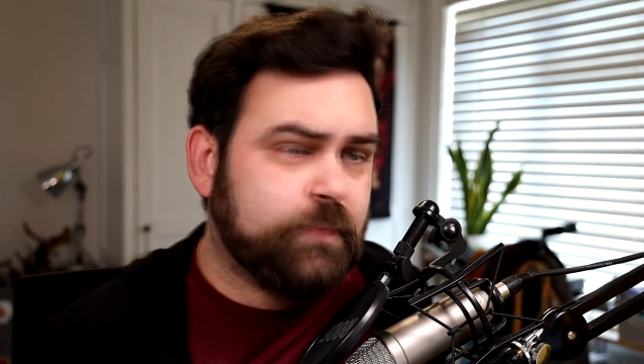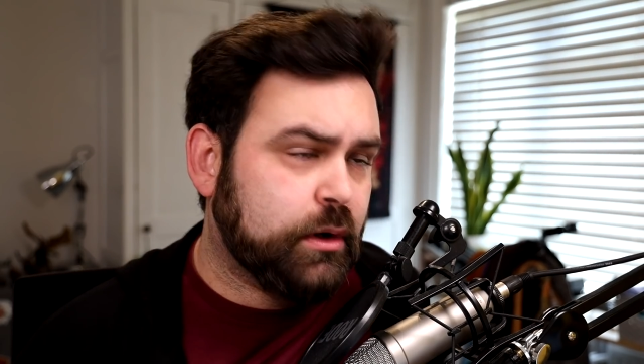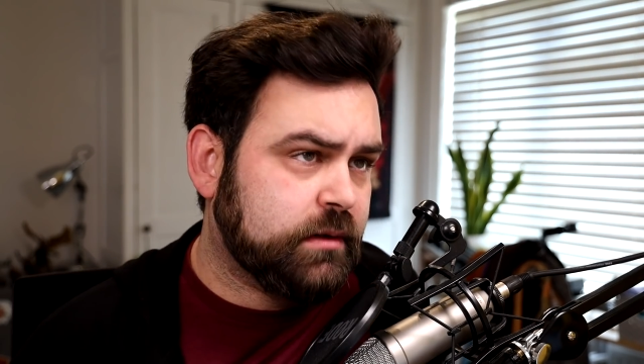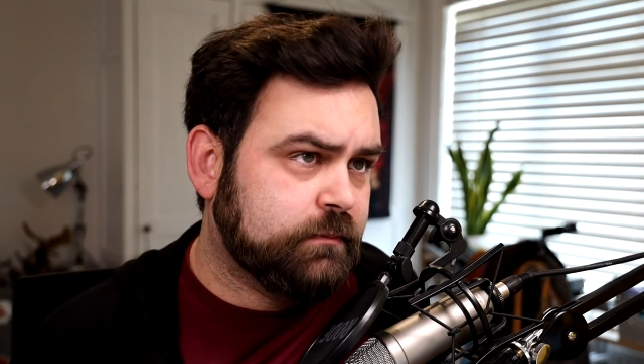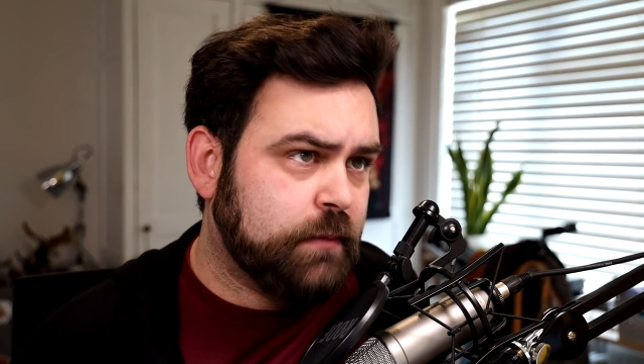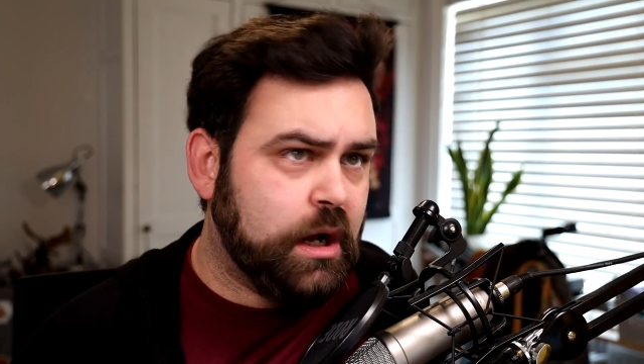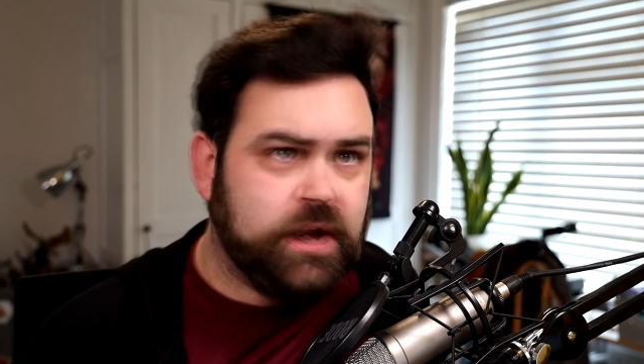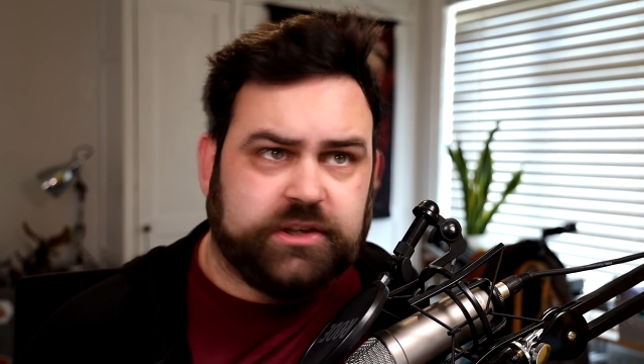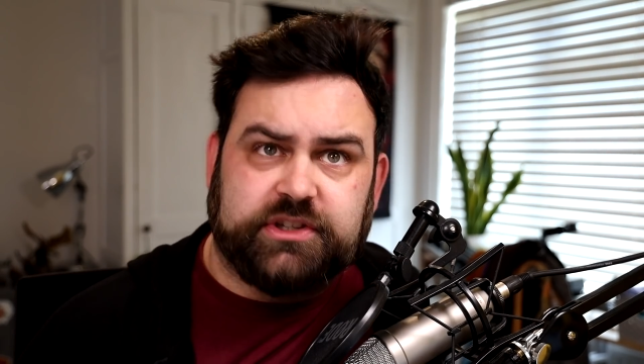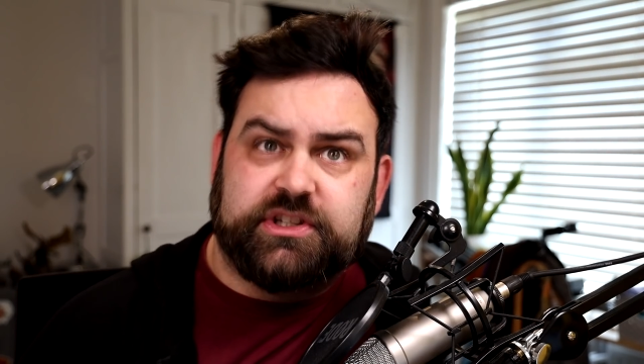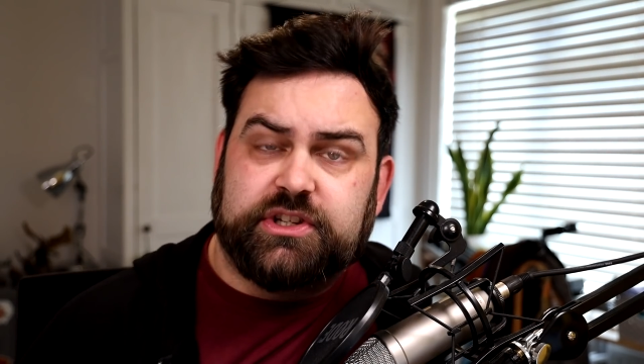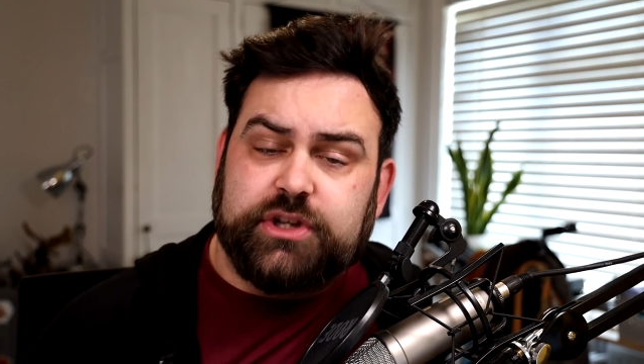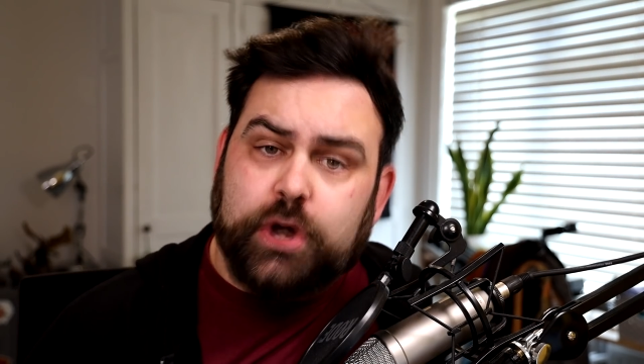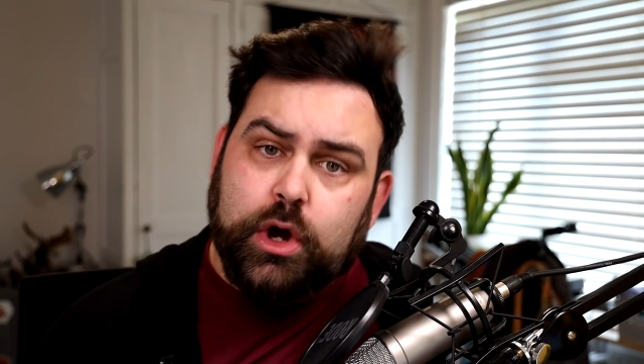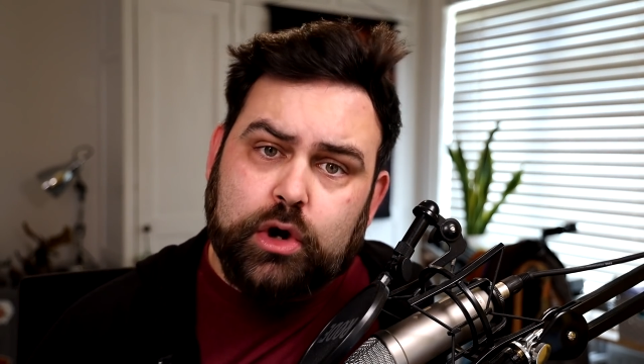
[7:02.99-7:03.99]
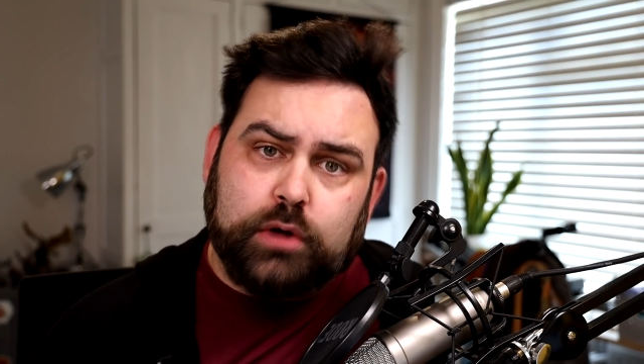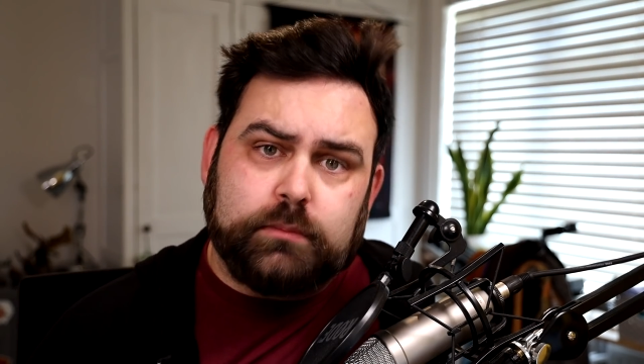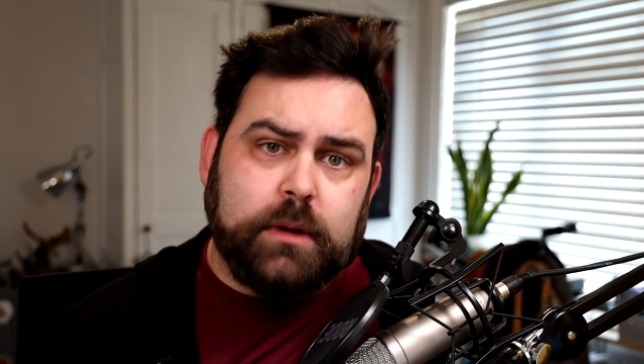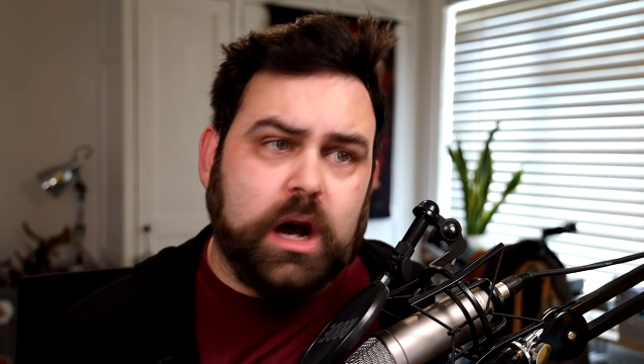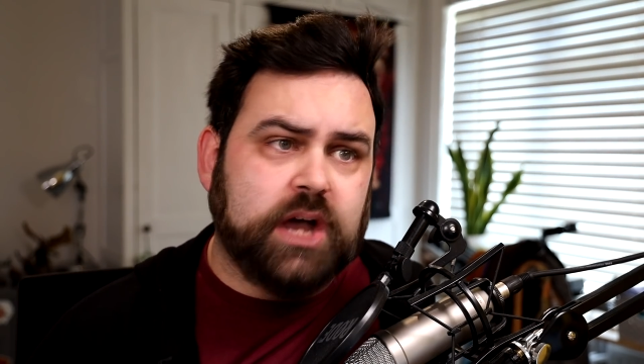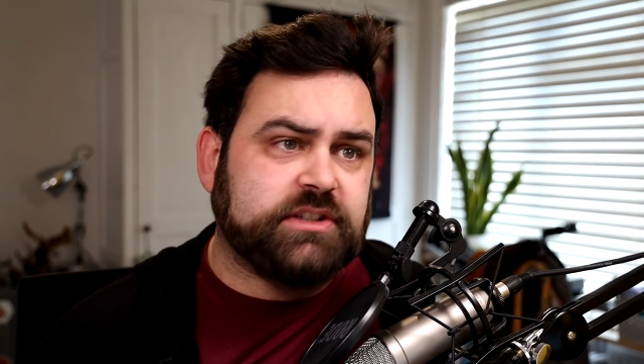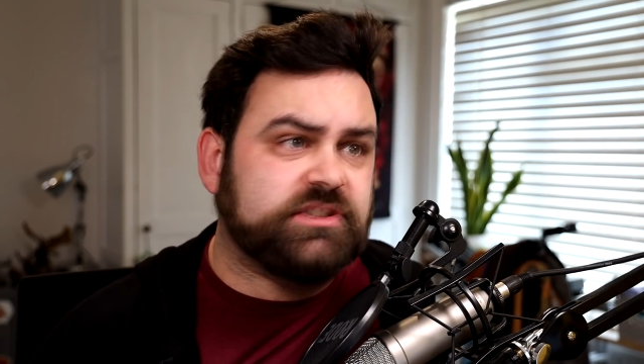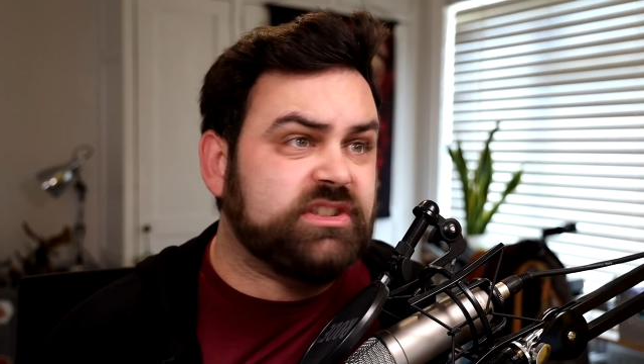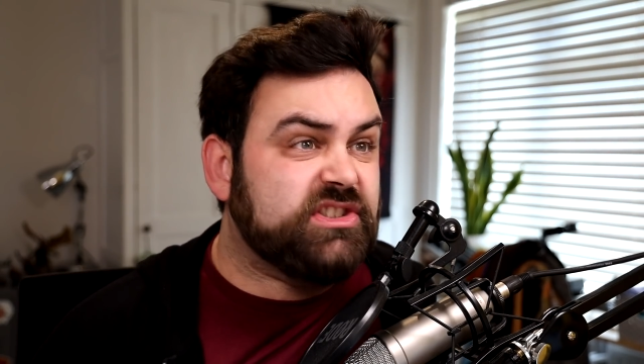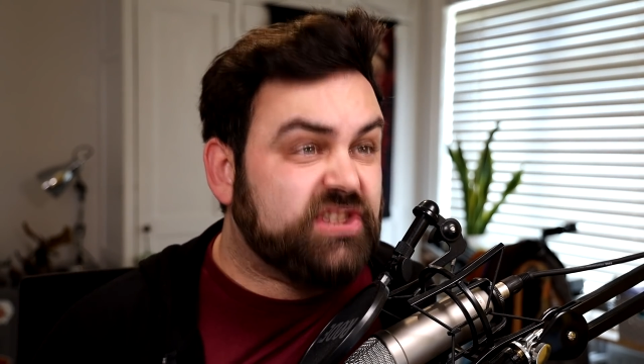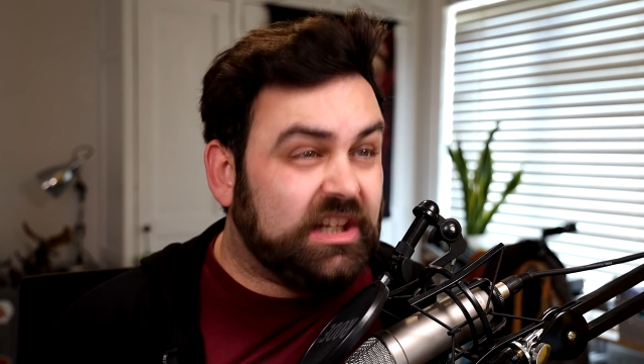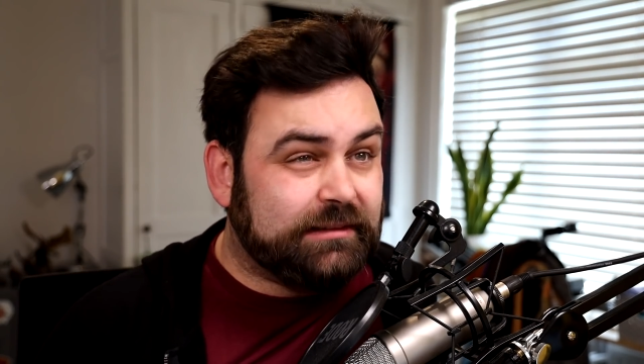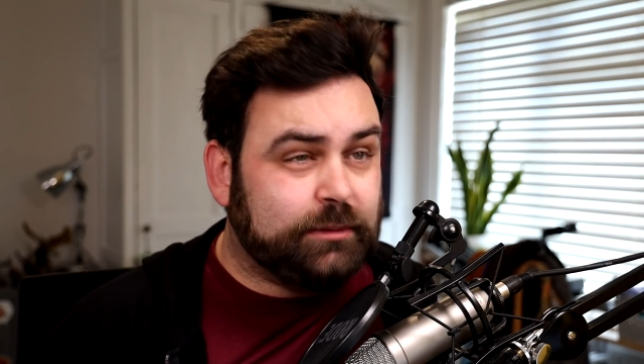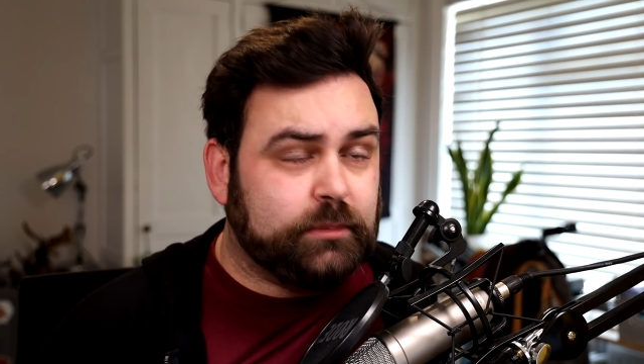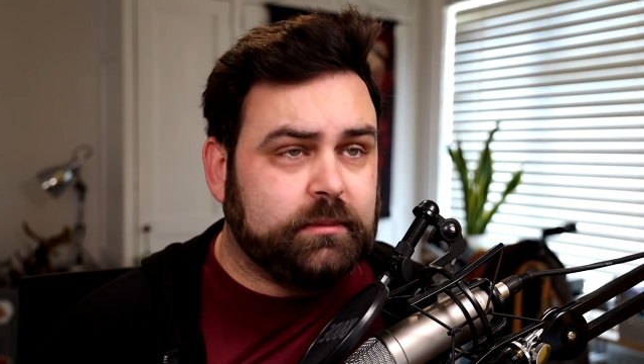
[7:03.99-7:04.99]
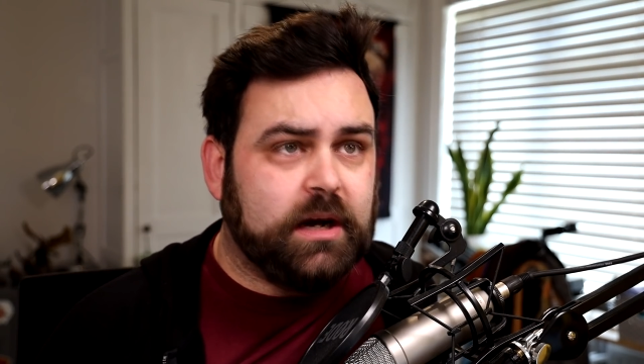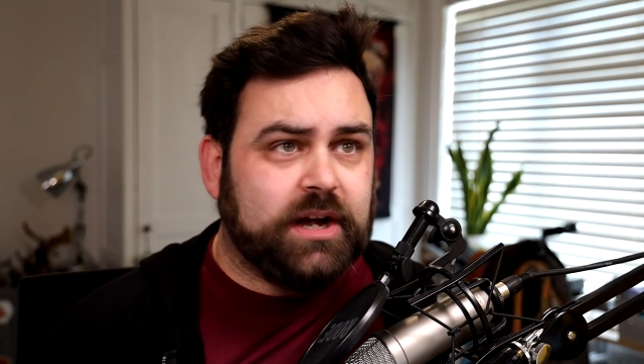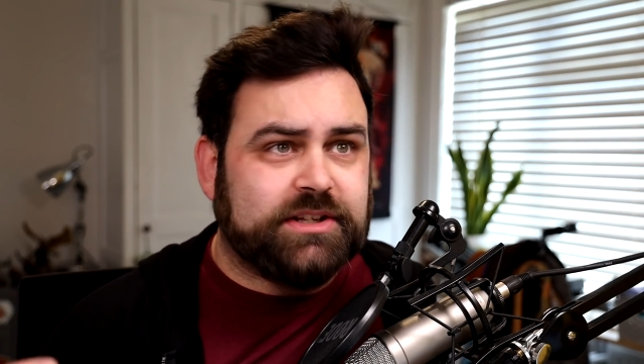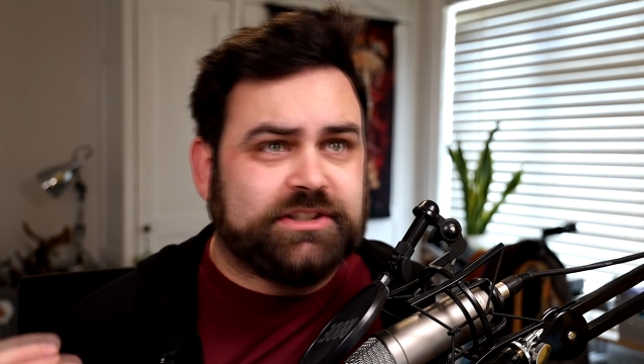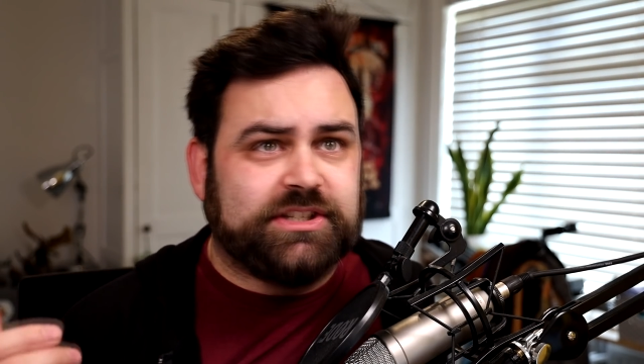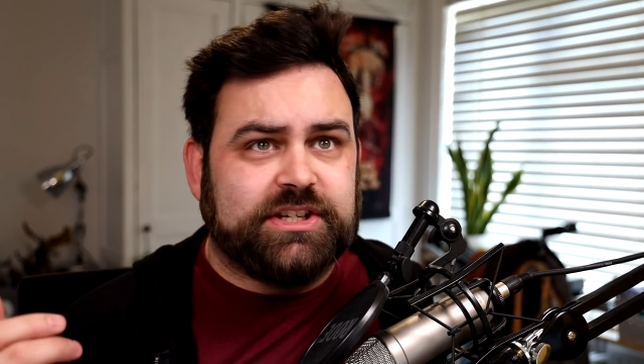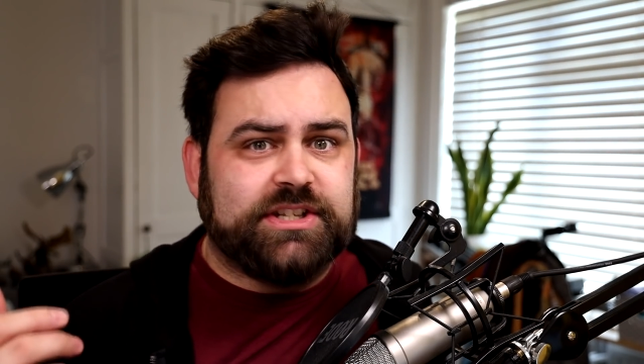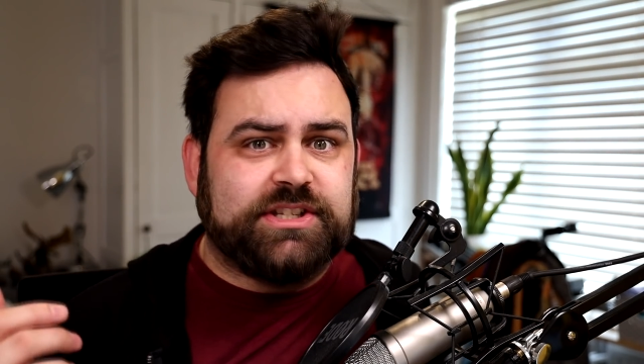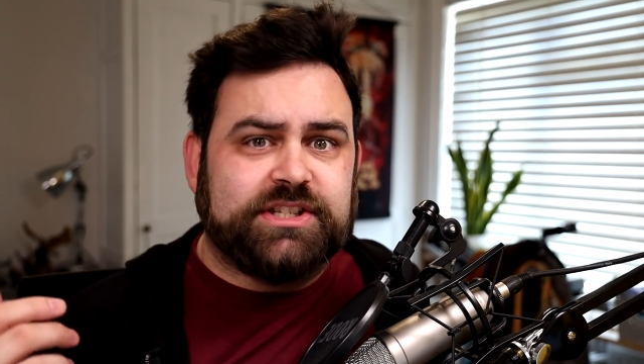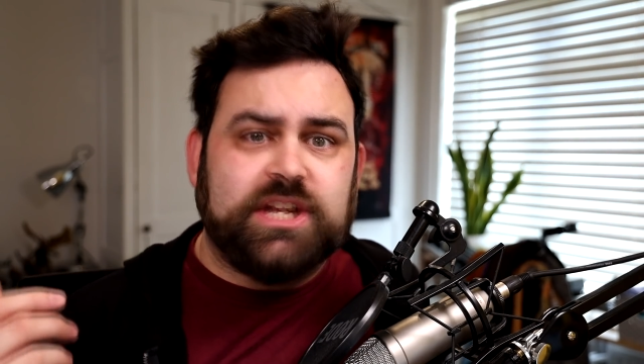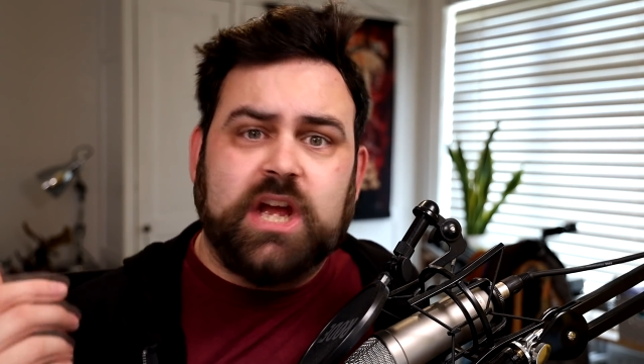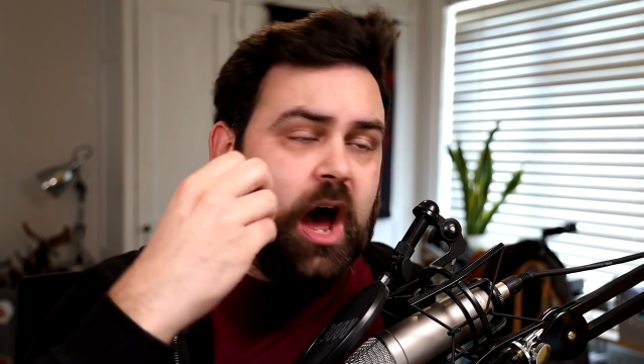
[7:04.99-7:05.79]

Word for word: Modern Masters, Eternal Masters, Double Masters,